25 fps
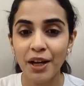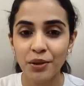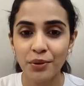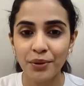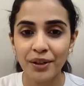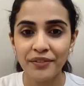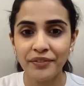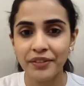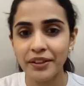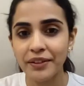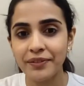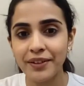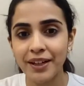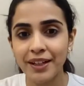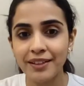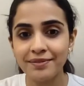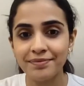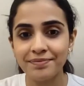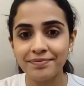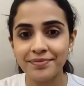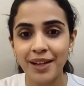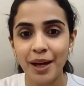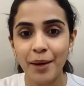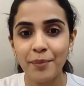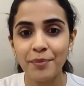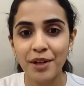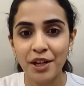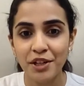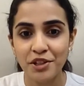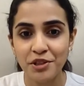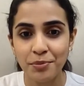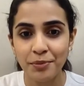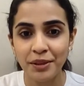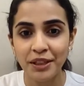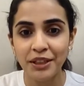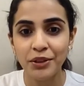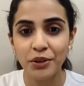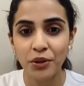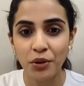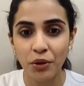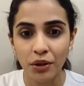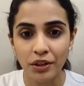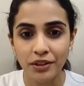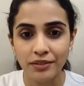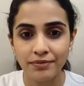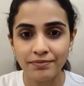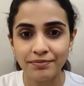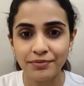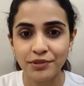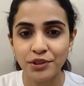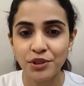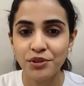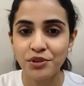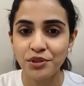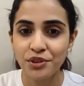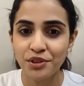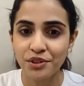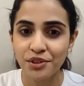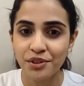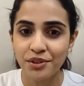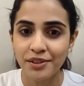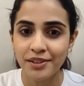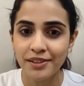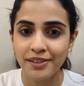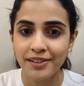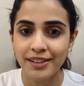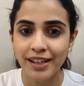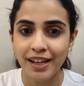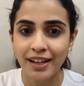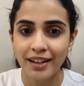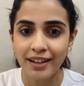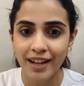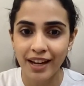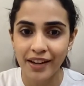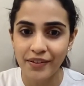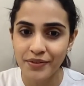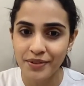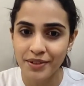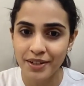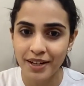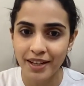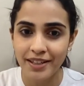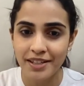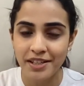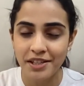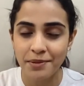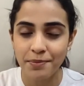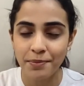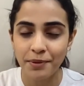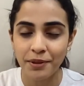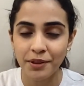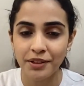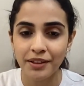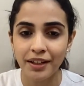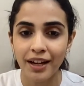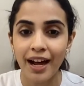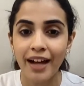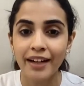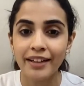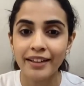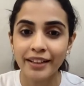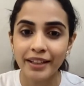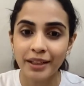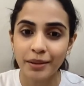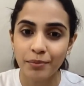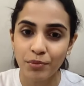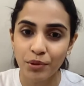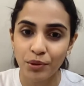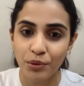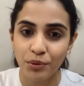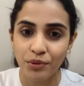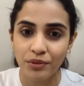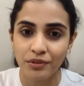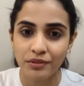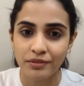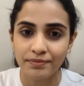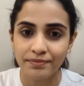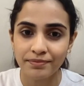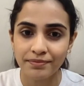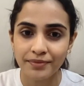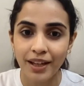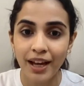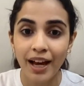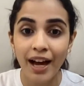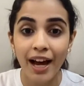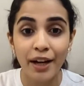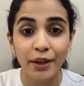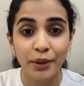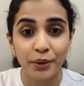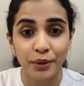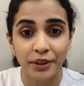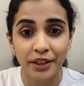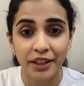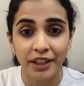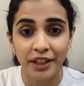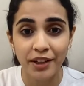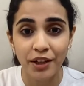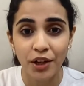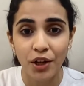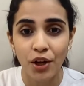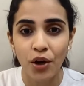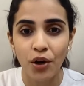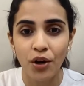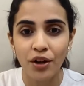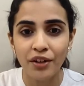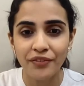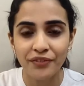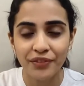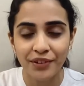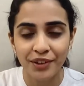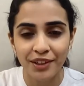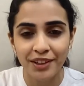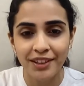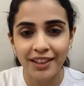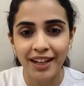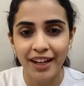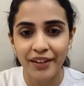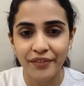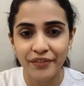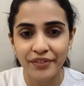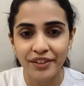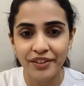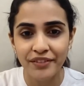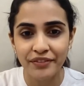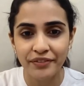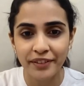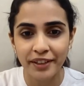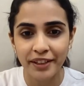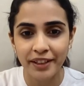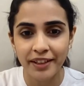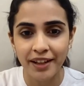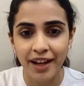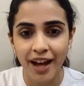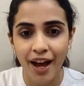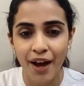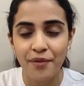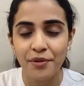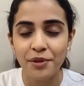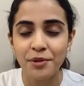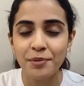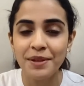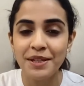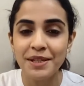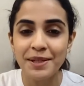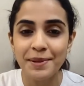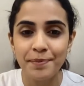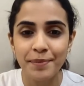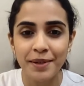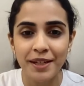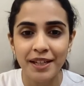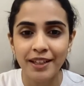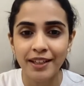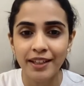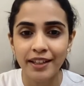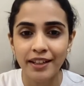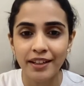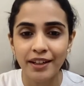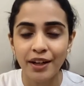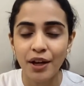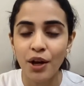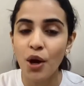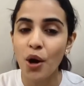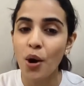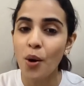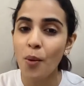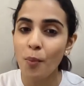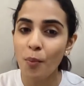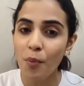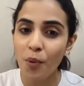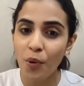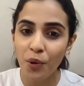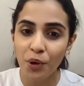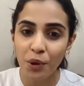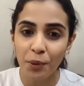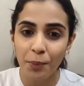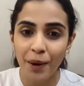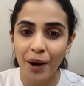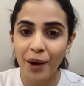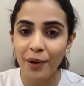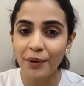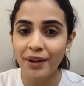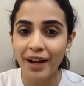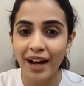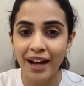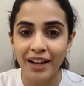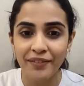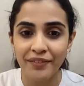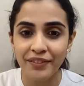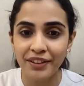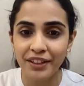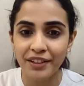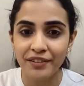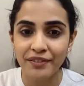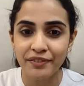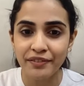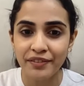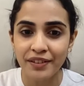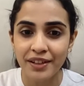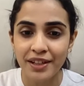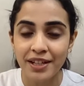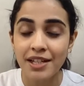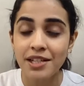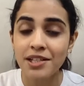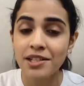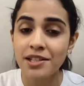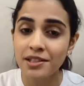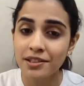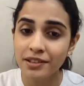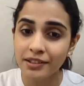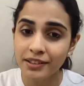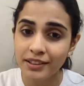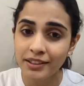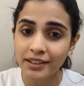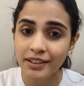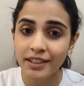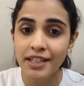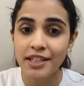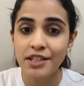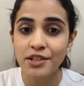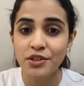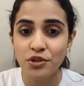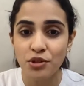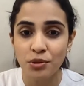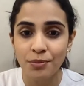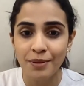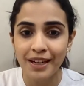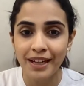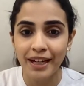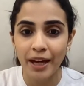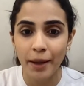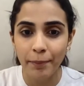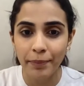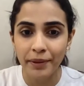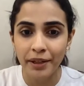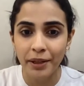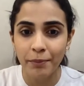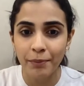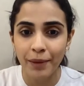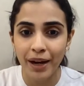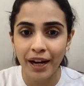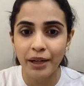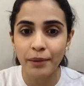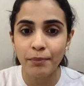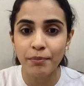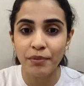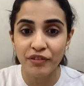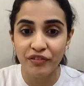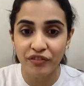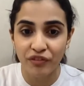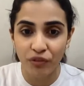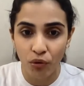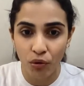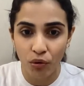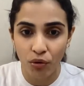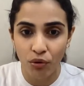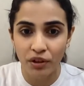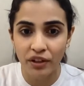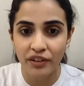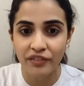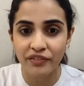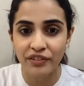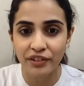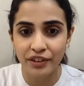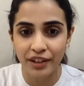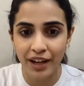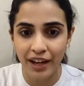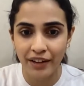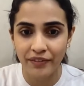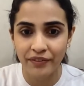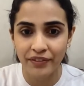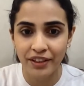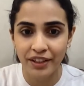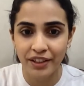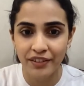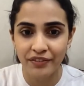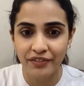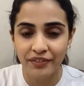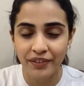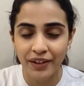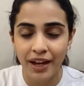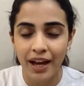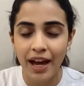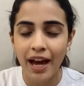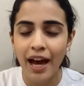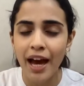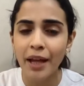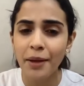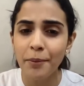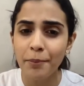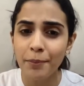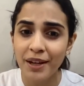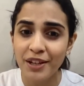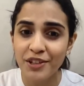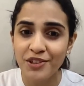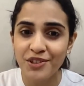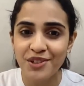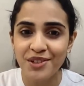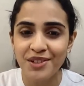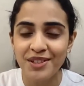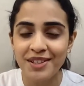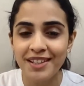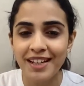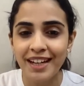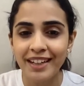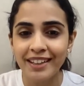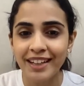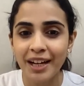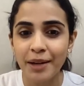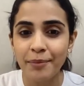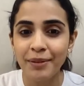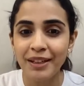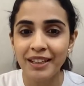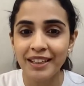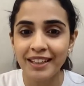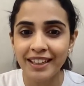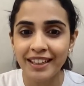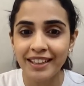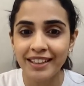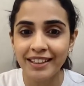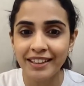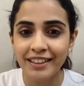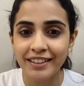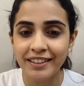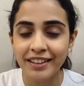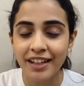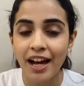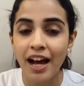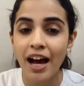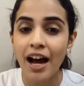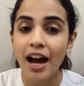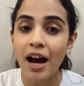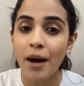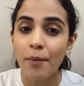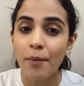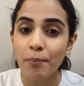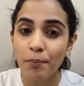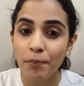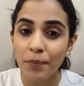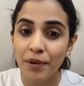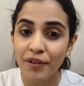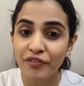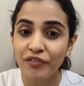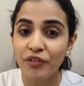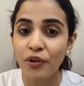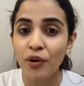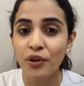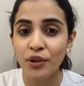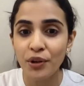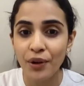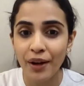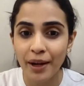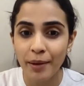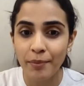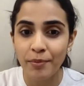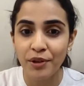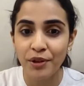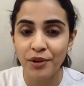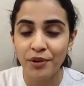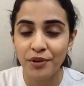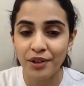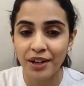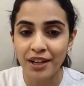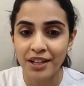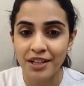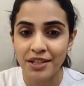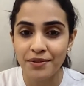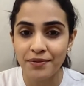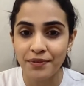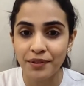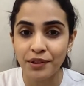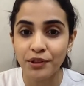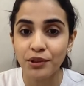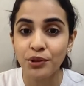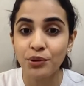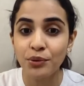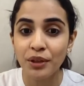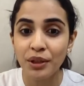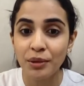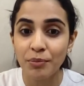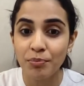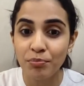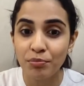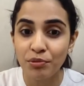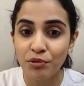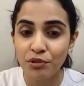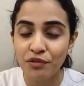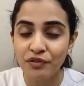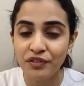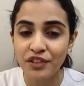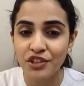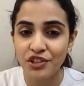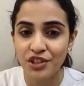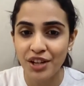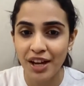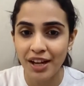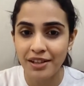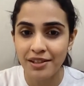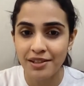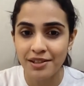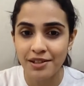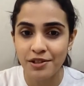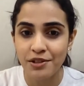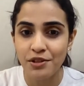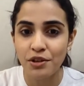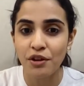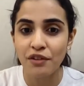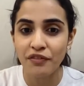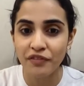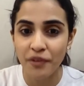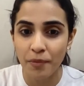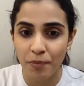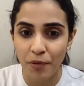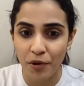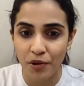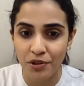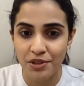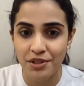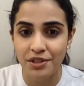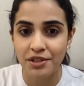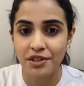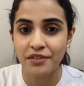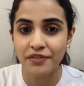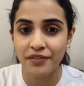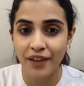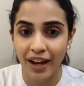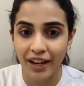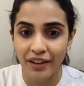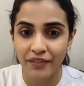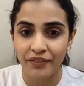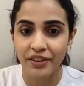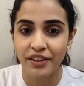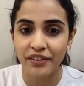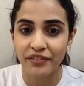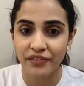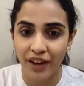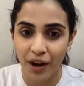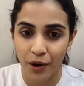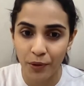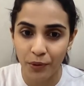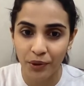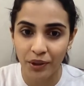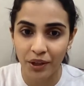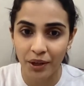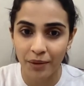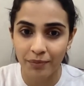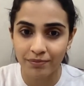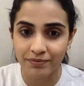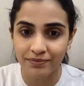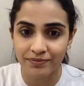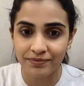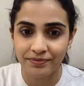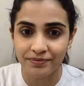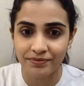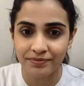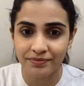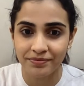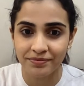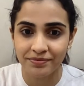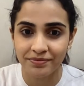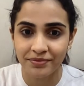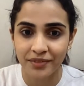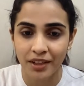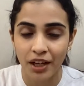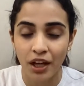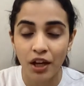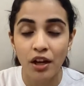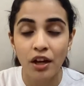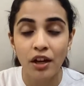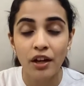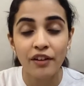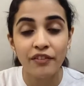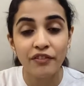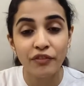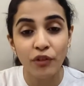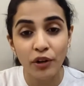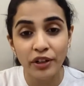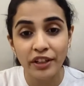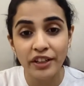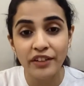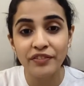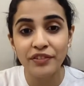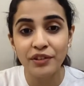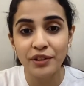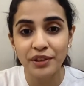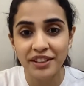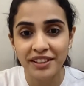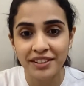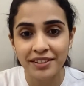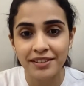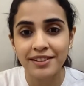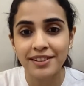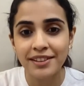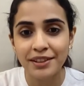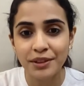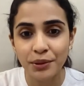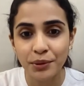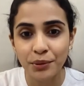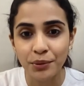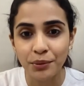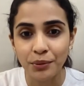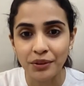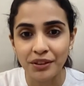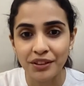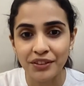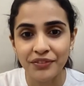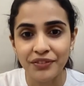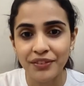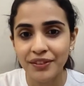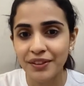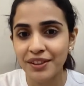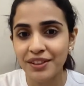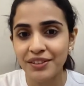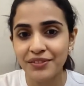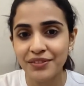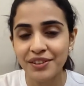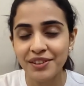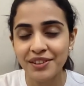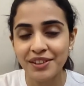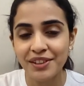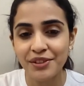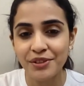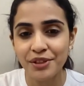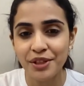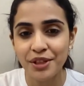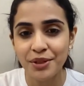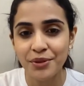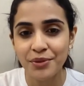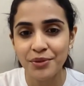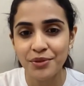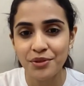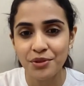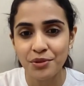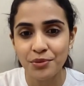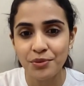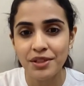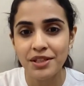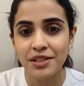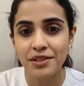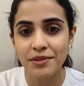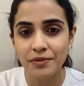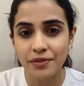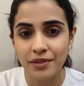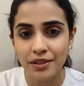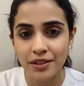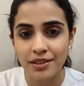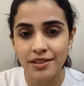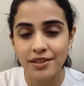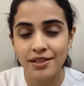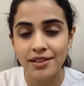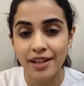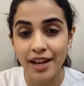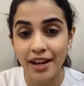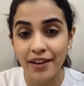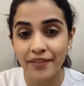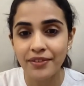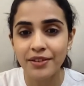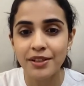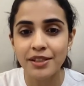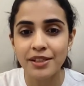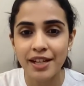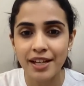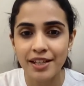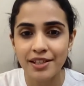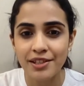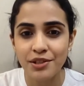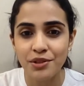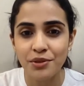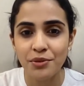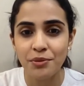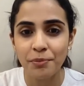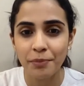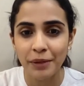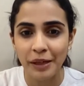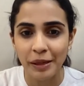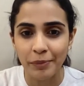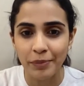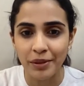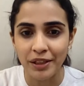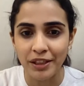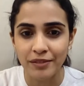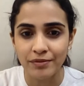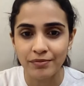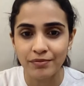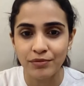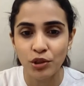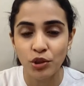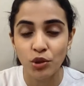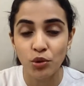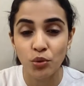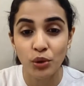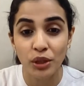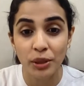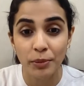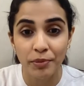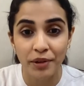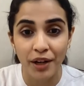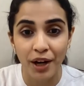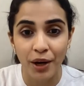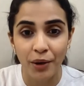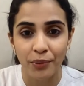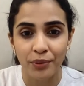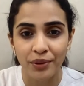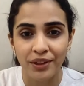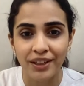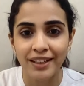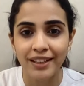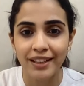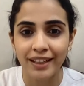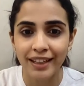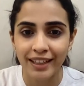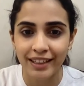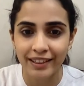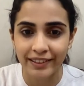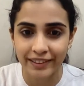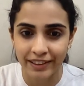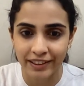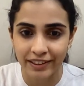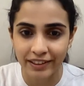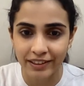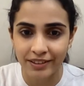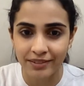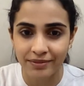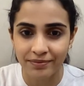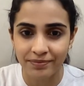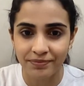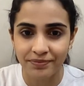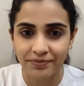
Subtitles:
Hello everyone, I'm Rashmeet Kaur, nutritionist and lifestyle expert at Team Loop. And today on World IVF Day, I would be speaking more about IVF, certain things to be kept in mind before going for IVF, and measures that can be taken before your embryo transfer to improve the chances of a positive IVF outcome. 44 years ago, the world was introduced to its first ever test tube baby, Louis Brown, in England.